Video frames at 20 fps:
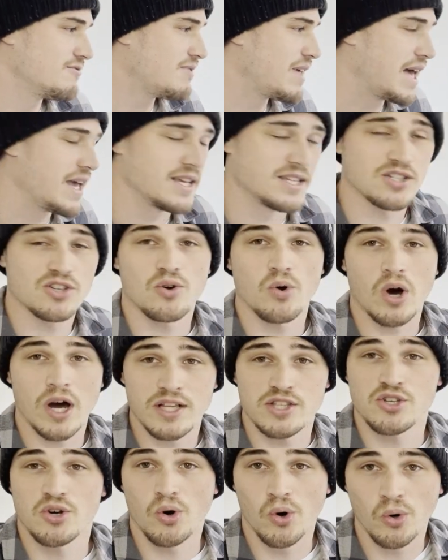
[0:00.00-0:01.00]
He's
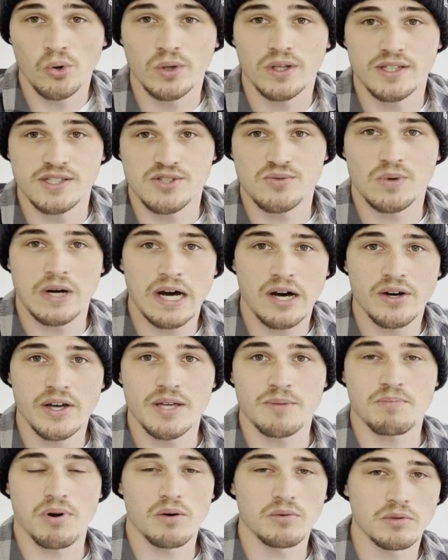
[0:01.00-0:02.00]
quite tall as well.
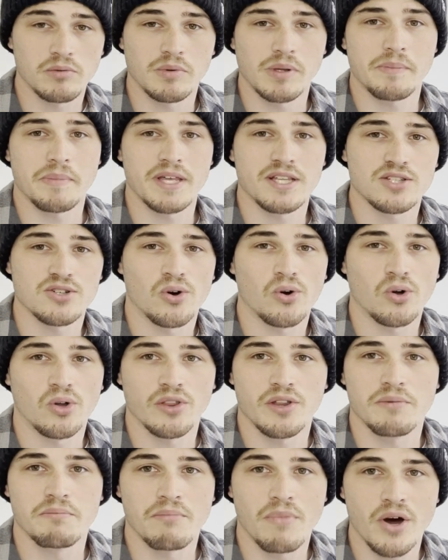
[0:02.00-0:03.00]
He'd probably be taller
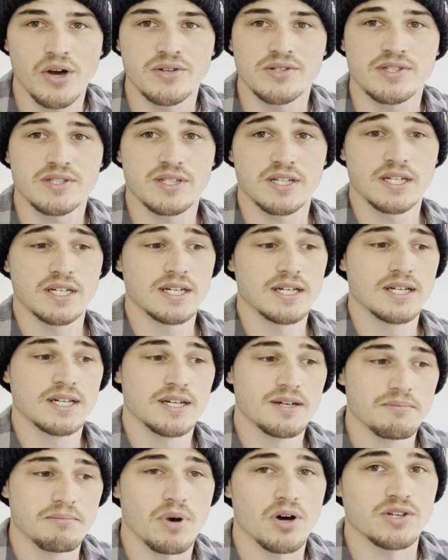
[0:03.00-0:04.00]
than most
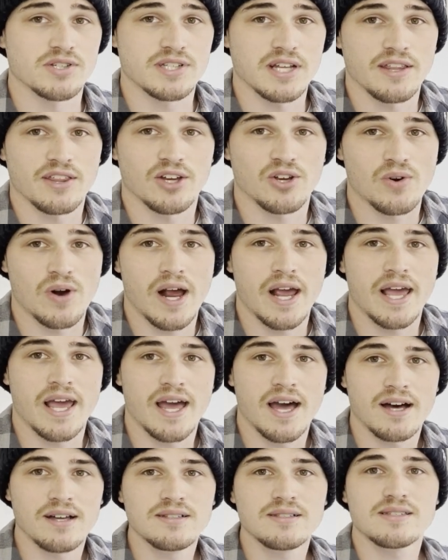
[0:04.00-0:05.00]
other
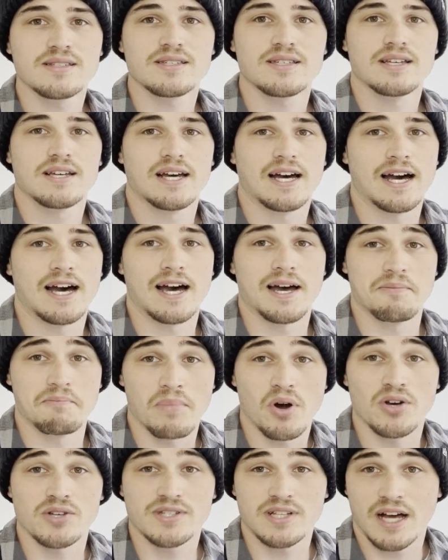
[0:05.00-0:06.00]
greyhounds and
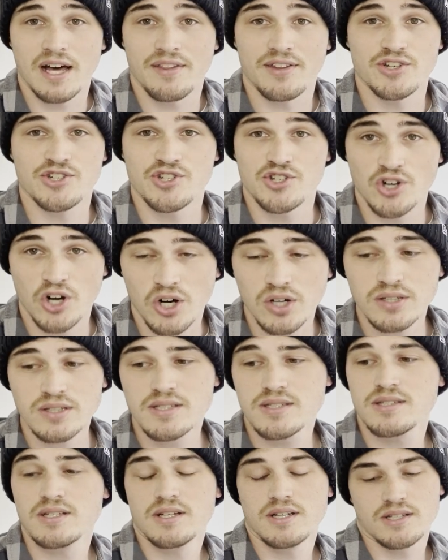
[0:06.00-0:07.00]
most other
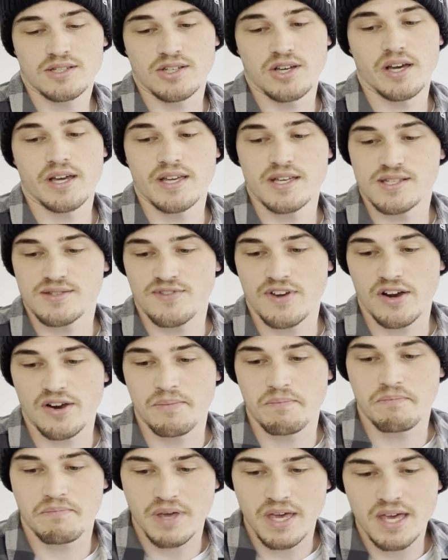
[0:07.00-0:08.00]
dogs. So he's
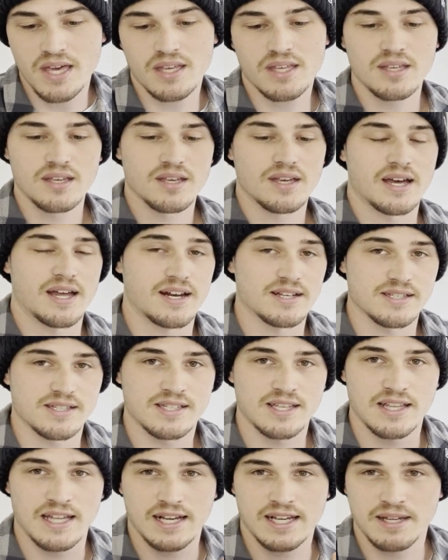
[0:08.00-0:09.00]
very big. And as I
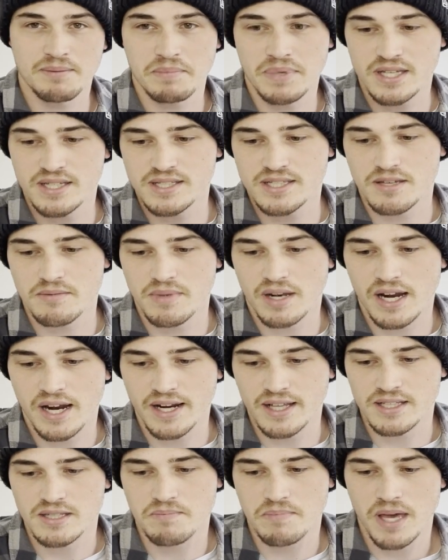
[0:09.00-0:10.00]
said, that can be
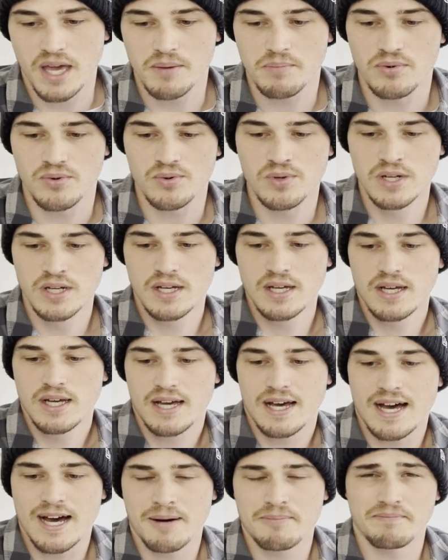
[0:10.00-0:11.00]
intimidating to people.
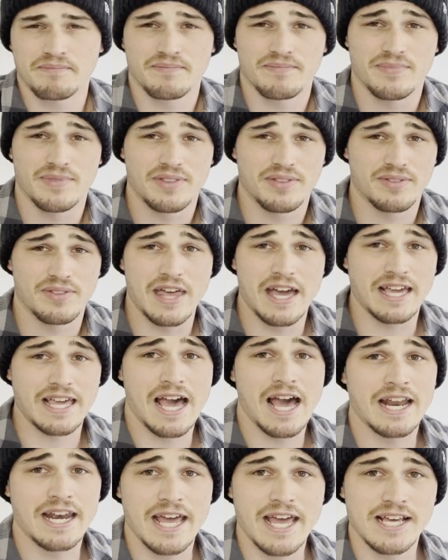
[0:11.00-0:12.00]
They
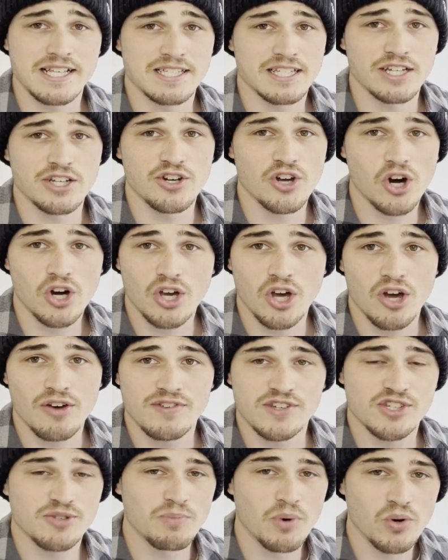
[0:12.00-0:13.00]
can easily knock
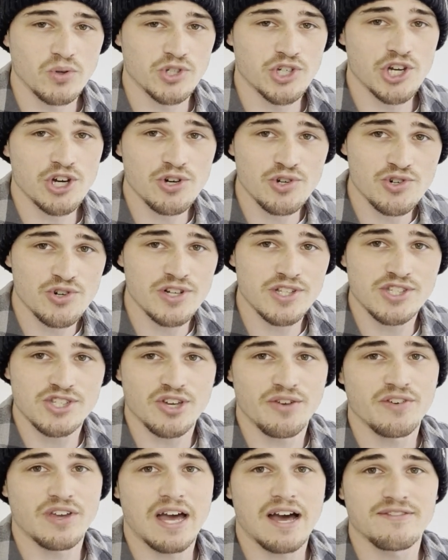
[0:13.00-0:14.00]
over small children.
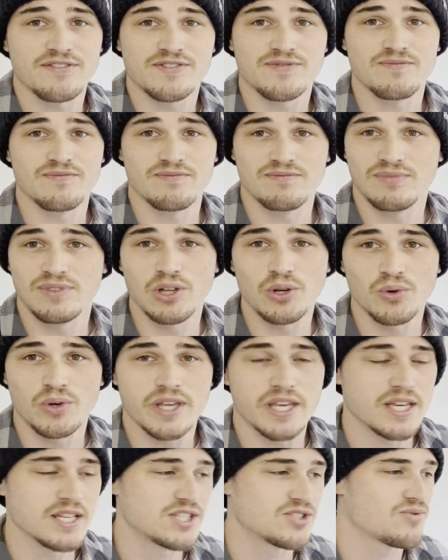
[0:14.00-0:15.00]
So if you have little
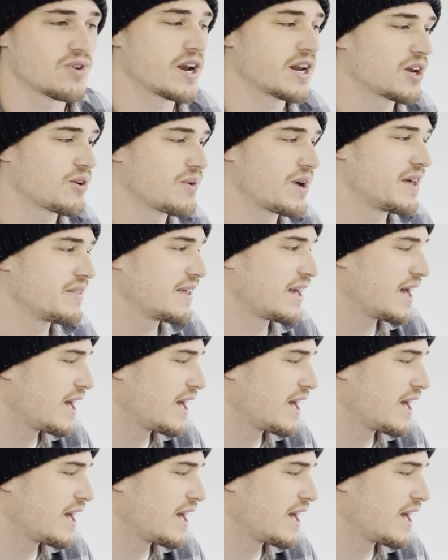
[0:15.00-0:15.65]
kids running around the